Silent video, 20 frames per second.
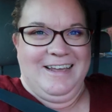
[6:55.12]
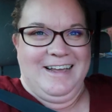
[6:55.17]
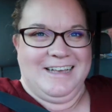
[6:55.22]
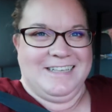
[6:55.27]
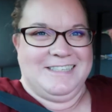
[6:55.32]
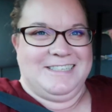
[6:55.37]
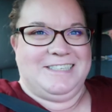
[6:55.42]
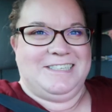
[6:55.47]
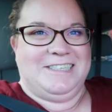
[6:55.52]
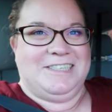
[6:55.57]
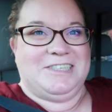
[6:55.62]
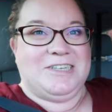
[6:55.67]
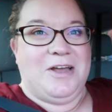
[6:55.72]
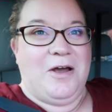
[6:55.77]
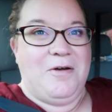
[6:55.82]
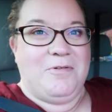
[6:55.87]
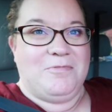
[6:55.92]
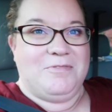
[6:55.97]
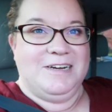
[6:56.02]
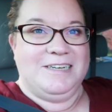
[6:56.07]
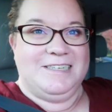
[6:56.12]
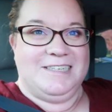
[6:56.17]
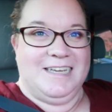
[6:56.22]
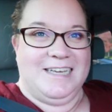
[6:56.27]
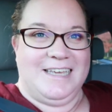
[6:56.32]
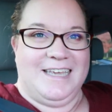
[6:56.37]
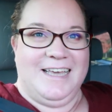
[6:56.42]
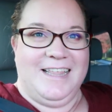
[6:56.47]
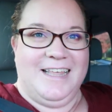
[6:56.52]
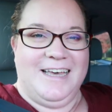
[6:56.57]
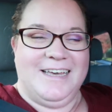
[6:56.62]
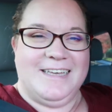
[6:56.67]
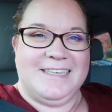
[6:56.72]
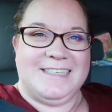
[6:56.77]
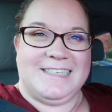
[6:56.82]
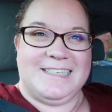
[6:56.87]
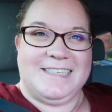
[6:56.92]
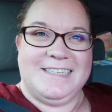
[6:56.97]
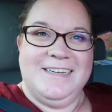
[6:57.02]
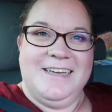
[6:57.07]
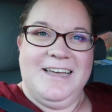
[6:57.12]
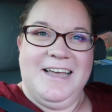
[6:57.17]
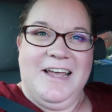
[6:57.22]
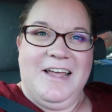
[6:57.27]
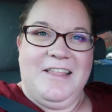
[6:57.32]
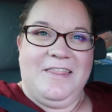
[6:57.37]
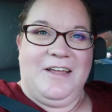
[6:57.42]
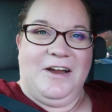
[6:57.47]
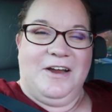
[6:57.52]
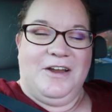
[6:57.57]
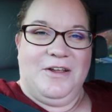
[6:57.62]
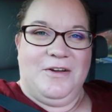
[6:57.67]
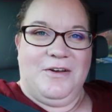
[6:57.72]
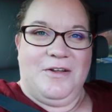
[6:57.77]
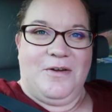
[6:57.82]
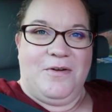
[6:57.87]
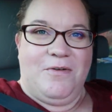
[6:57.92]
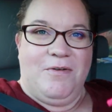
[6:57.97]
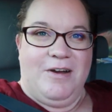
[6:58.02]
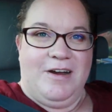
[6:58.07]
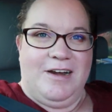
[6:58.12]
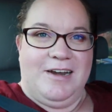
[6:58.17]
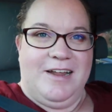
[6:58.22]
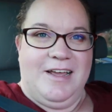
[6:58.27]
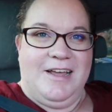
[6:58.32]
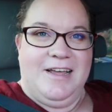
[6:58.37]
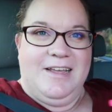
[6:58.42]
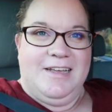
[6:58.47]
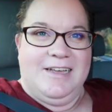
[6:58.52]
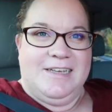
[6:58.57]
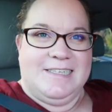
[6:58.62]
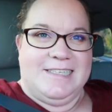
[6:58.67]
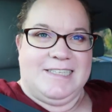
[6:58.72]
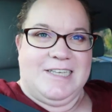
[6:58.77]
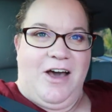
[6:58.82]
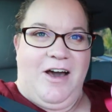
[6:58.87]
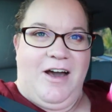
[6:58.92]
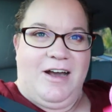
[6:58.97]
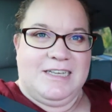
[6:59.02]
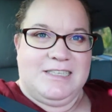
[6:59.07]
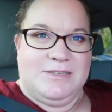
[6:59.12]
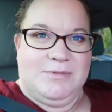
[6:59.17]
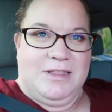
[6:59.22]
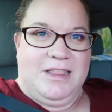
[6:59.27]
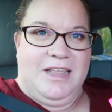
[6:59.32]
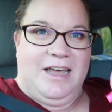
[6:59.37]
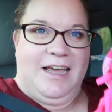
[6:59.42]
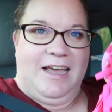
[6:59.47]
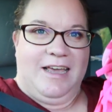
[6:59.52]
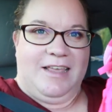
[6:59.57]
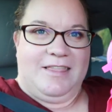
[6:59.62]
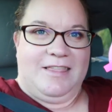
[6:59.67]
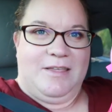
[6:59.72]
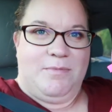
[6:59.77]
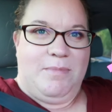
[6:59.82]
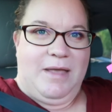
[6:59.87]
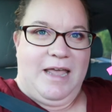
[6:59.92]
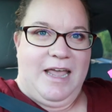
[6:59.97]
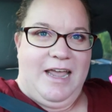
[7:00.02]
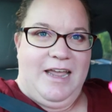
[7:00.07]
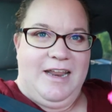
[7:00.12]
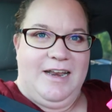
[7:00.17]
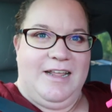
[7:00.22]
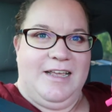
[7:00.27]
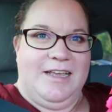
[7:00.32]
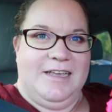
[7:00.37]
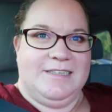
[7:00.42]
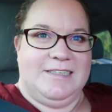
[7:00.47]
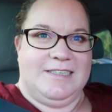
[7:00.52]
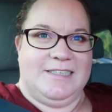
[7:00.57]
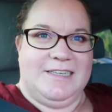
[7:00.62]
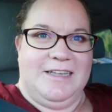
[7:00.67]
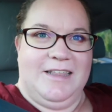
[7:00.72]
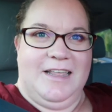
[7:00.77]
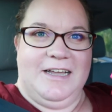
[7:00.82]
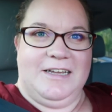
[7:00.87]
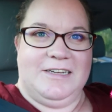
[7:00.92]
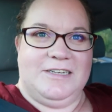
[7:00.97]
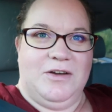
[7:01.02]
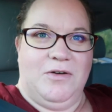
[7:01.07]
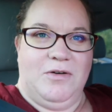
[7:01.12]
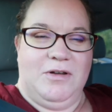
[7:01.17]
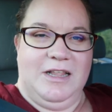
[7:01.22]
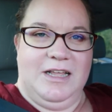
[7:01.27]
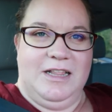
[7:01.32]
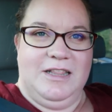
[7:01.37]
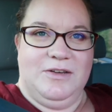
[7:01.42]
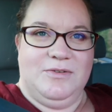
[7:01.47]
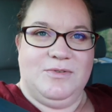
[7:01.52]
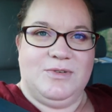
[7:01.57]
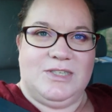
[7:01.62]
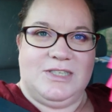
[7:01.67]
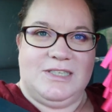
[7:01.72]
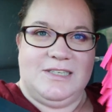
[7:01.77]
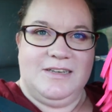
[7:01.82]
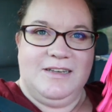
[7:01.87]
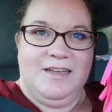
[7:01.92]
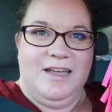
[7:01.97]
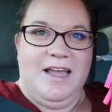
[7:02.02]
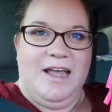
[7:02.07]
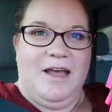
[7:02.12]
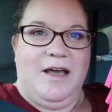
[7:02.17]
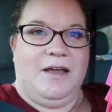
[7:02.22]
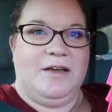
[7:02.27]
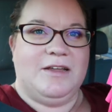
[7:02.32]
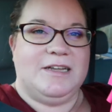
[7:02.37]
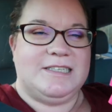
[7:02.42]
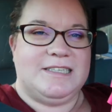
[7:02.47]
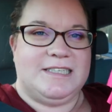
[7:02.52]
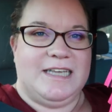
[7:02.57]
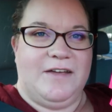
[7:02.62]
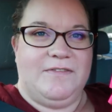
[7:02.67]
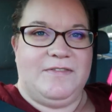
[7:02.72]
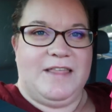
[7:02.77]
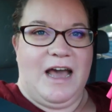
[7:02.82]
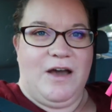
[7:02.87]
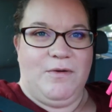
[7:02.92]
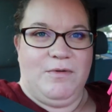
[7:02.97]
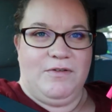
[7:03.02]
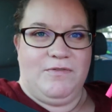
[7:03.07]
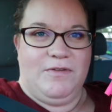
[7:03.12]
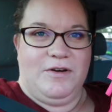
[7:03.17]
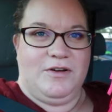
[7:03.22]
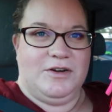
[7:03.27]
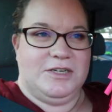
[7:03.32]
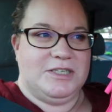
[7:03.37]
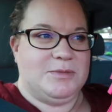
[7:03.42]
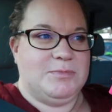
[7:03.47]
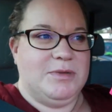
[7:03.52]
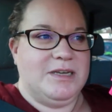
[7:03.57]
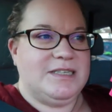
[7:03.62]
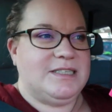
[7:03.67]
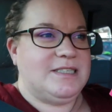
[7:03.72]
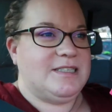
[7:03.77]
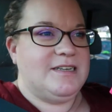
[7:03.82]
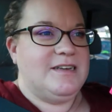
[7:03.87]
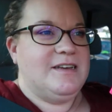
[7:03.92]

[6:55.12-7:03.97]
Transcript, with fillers: like it's so ridiculous. They're unicorn socks with like the mane is like totally loose. I'm gonna save that one for Christmas.